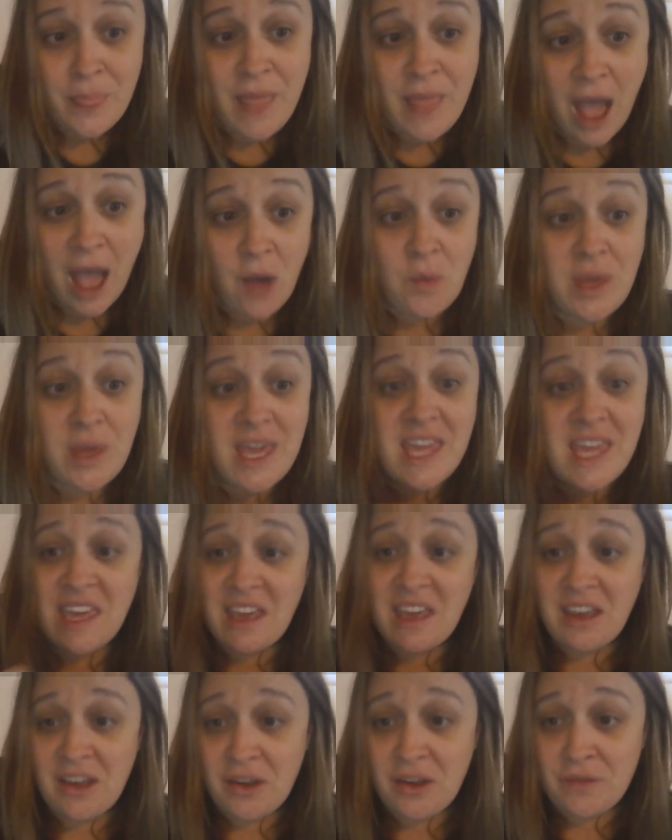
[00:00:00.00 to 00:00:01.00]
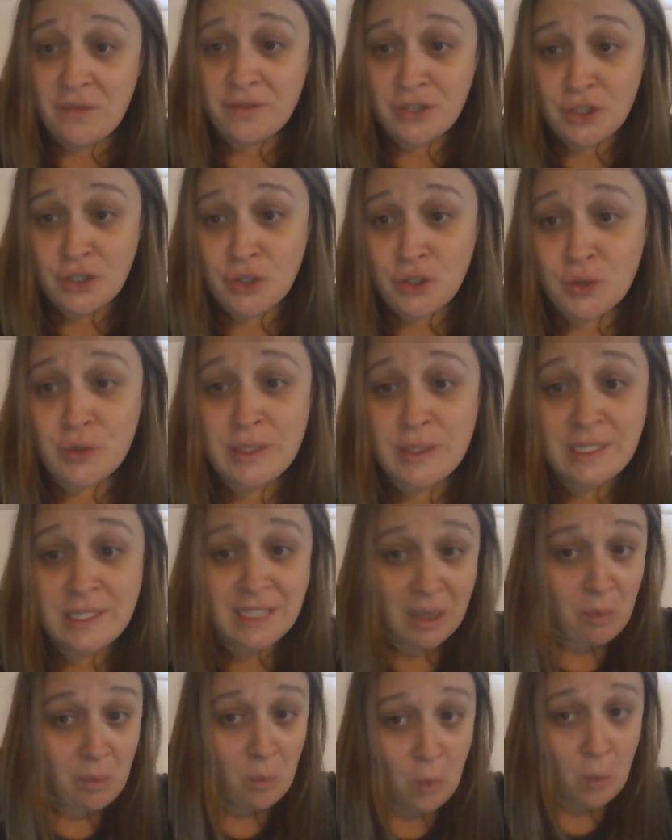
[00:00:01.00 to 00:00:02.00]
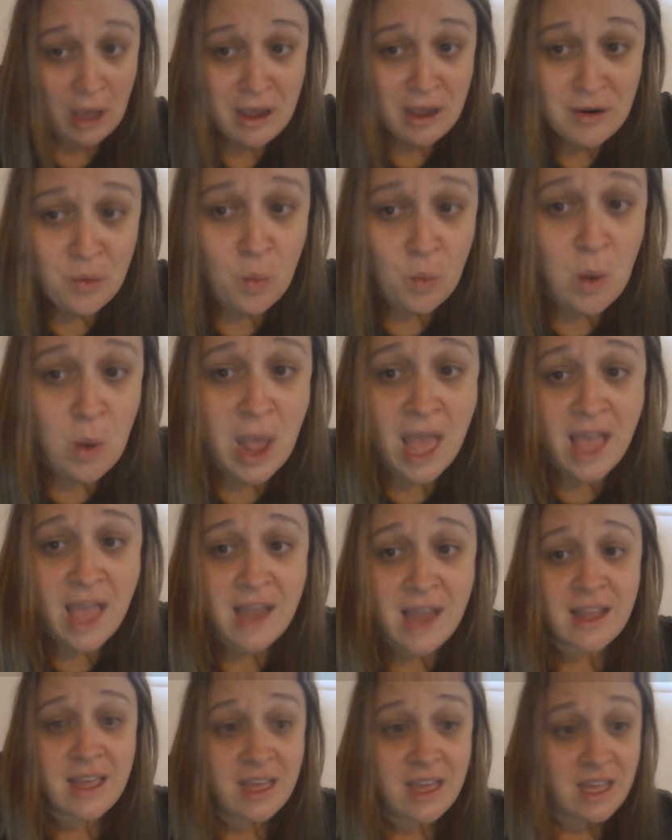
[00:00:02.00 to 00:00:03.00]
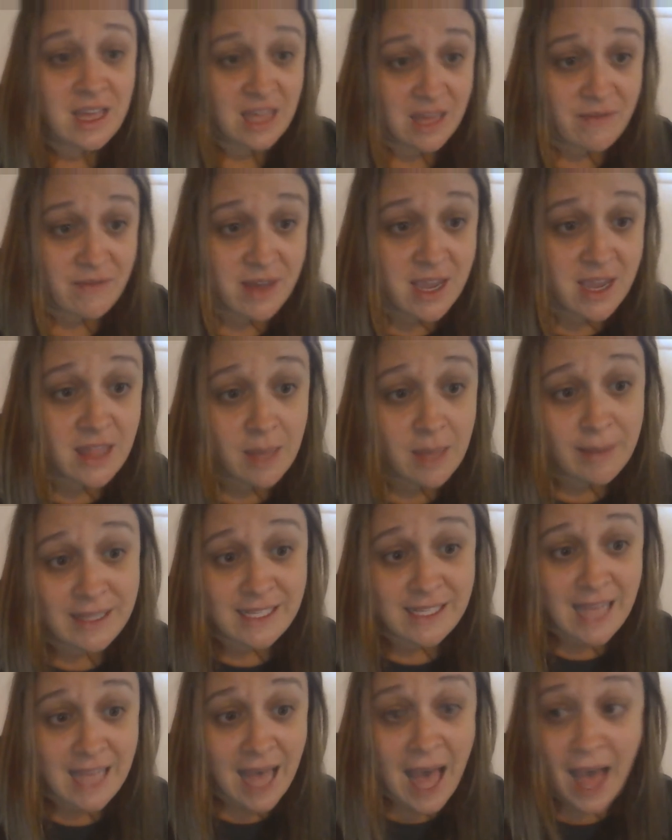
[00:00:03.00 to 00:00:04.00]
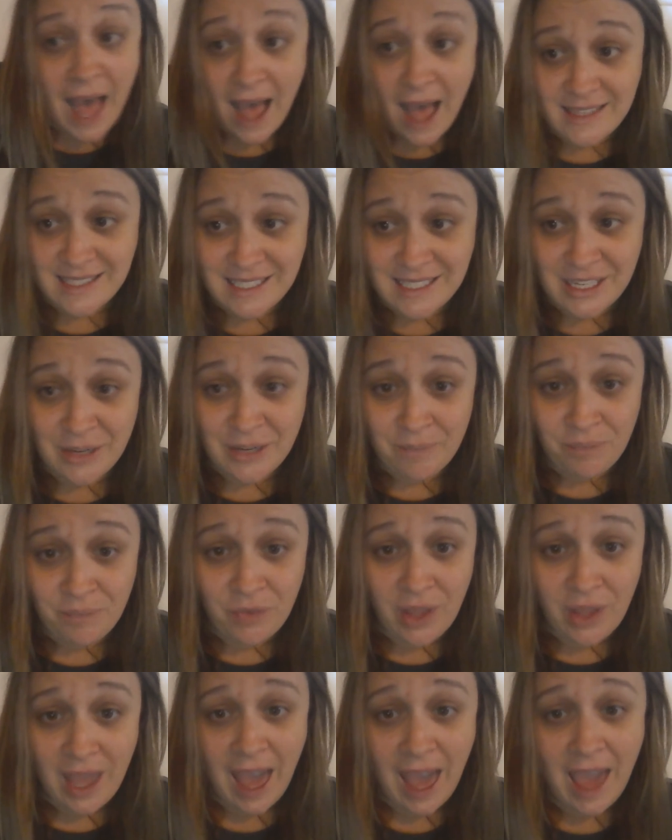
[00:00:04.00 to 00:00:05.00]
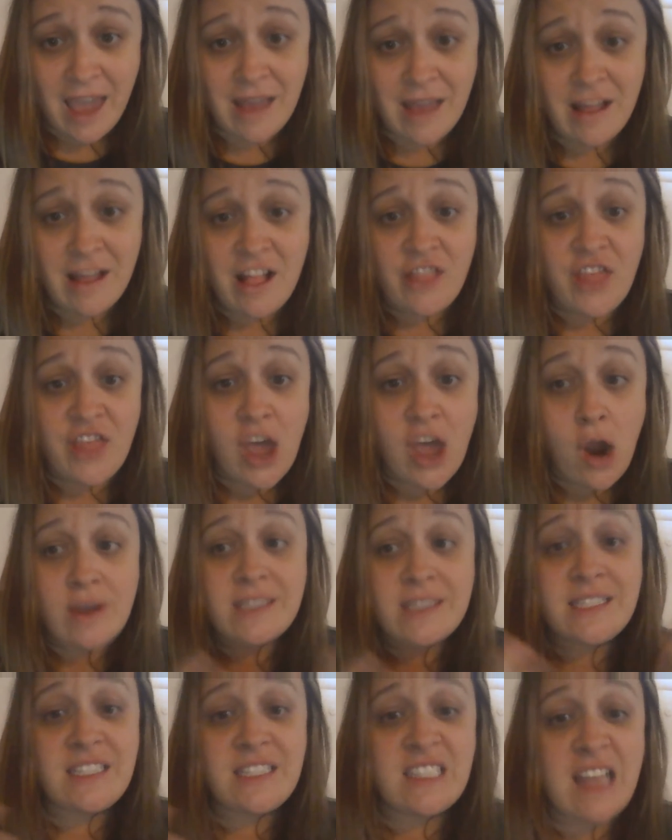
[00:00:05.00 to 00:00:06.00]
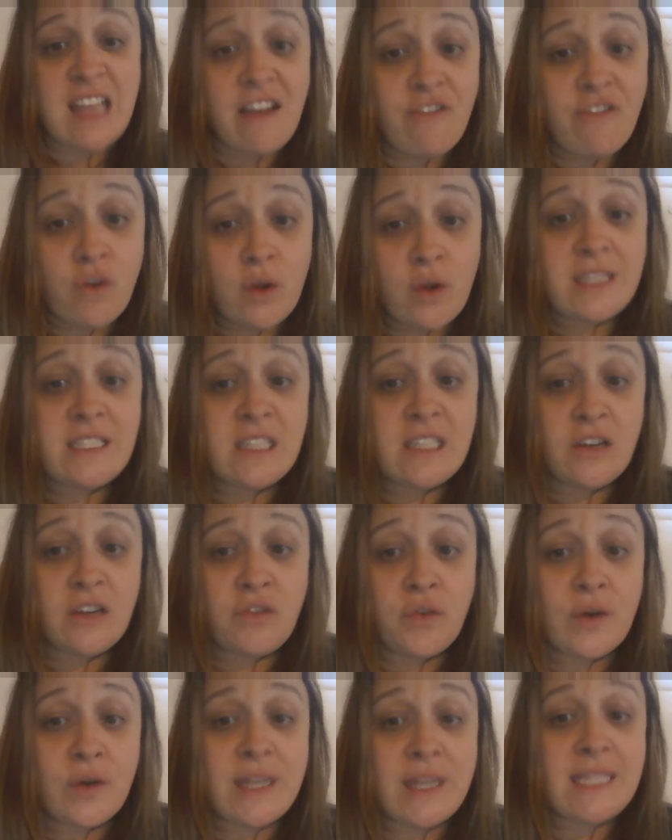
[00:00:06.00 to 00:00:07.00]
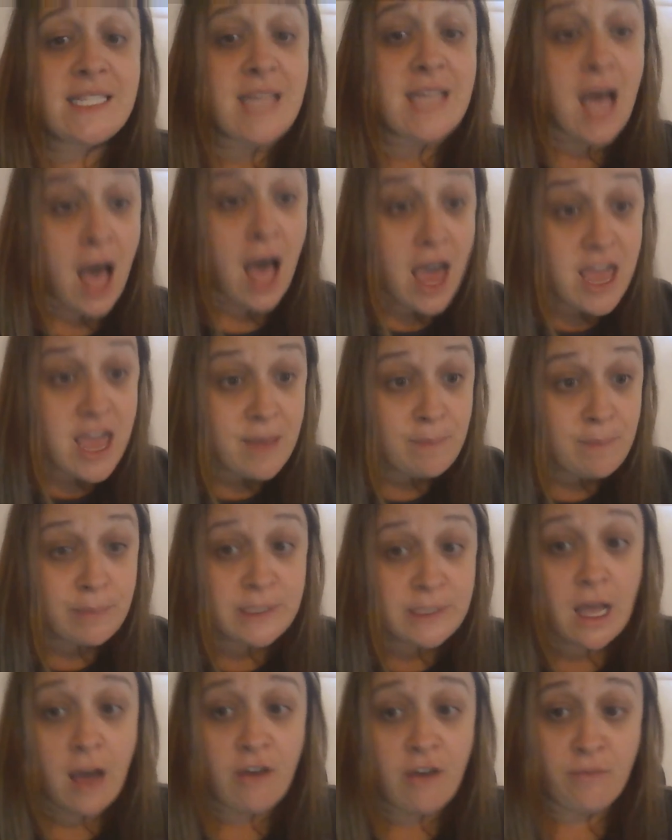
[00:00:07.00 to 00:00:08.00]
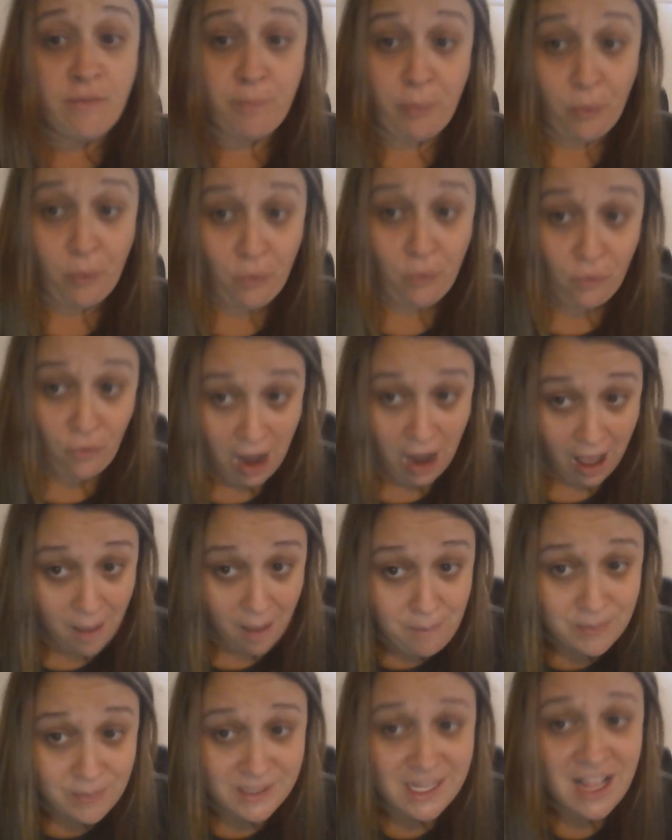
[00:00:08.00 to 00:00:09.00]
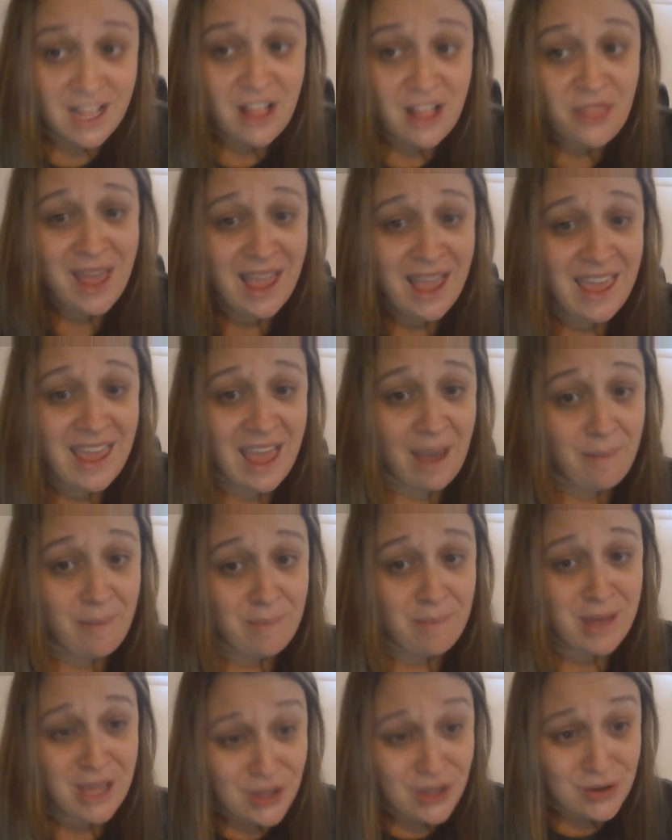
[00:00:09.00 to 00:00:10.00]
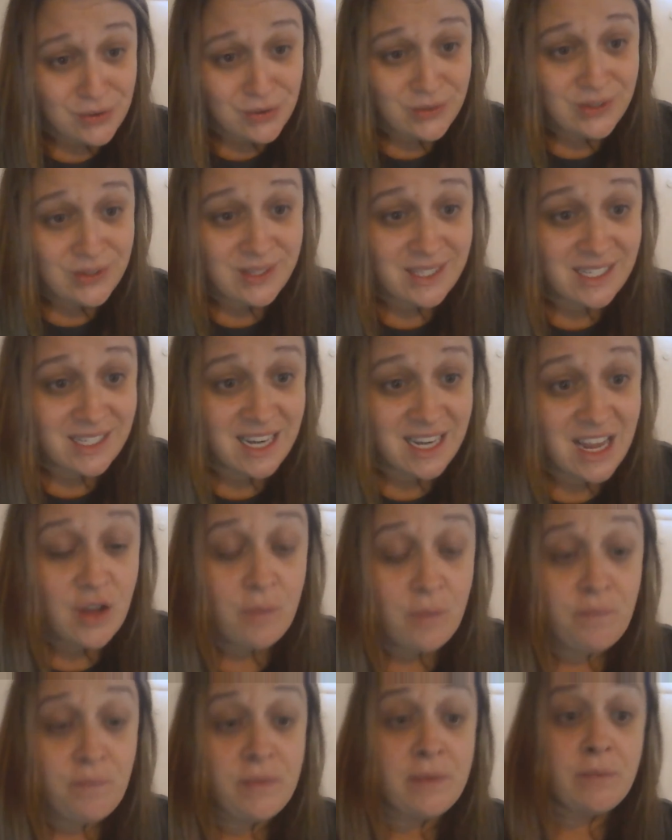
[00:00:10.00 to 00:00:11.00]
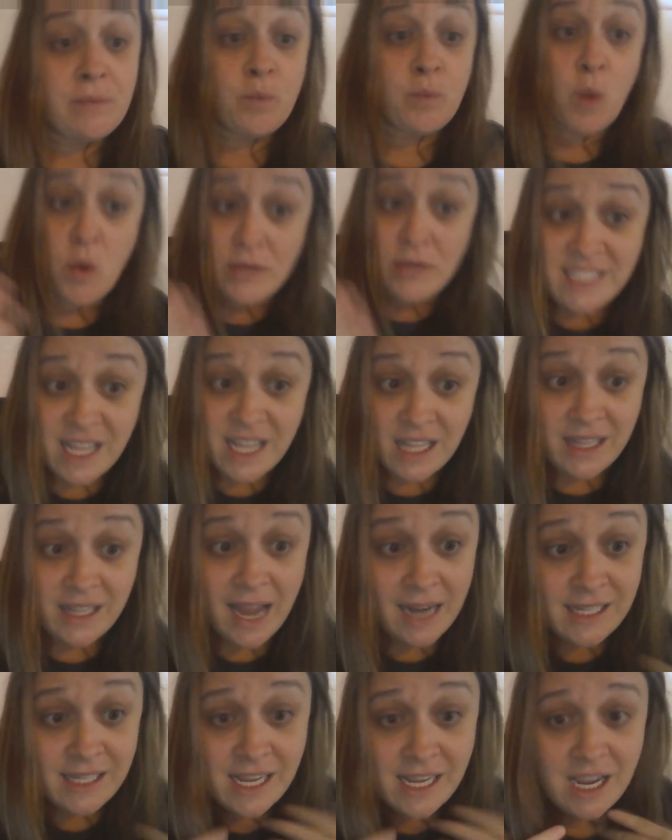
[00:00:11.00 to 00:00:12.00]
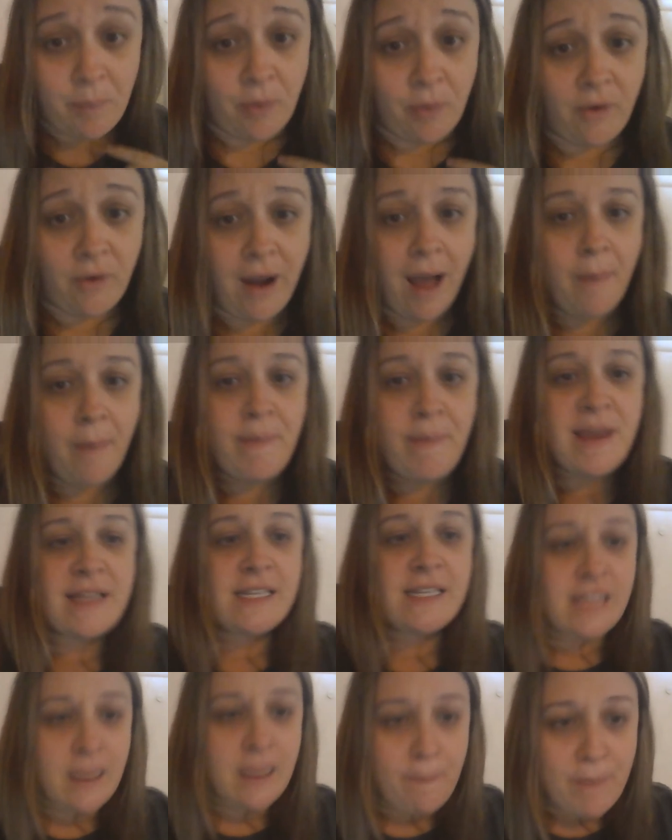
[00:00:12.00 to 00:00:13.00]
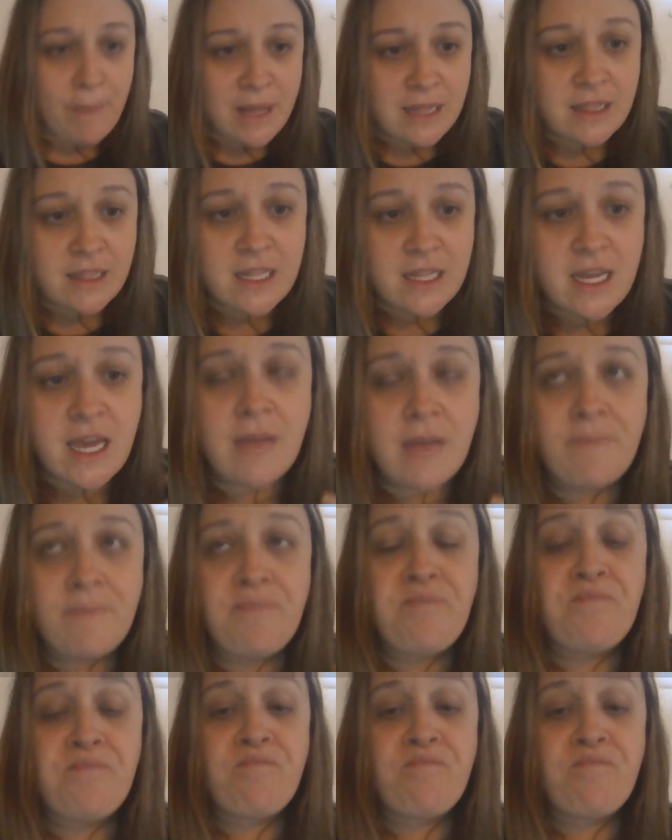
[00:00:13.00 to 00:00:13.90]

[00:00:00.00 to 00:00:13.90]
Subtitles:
that we give to someone when giving them a task. Okay, there are several different types of prompts that can be used. When selecting a prompt, it typically